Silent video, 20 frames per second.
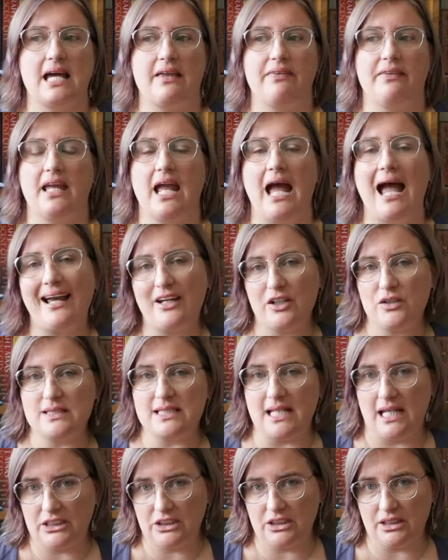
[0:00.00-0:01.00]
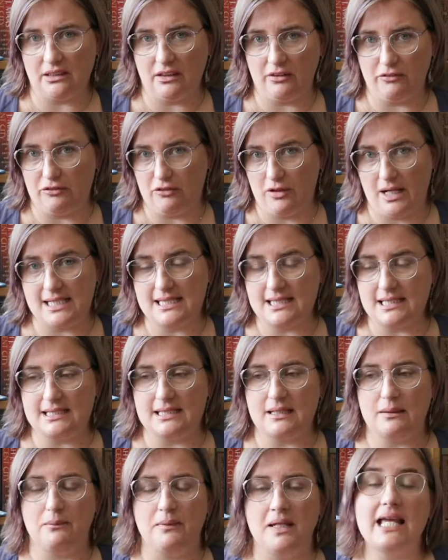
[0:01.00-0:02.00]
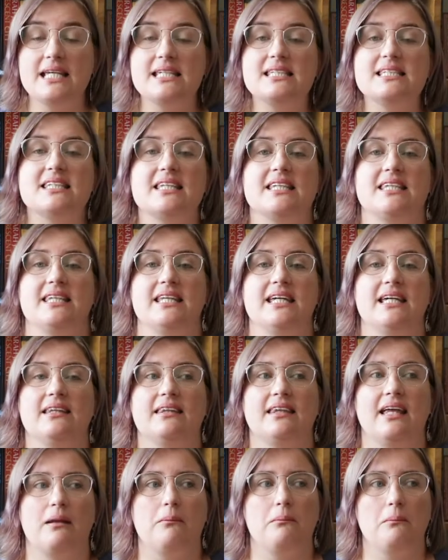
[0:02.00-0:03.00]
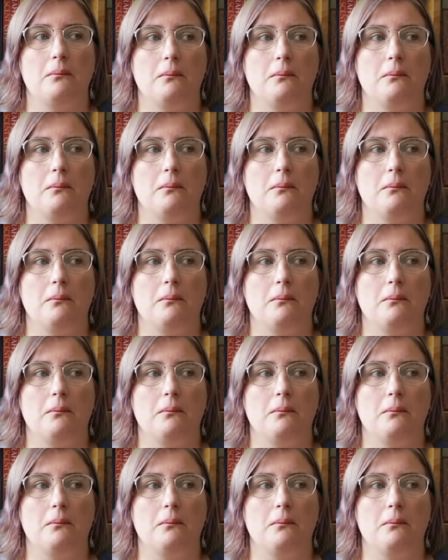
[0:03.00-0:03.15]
And the accusation of racism is the thing that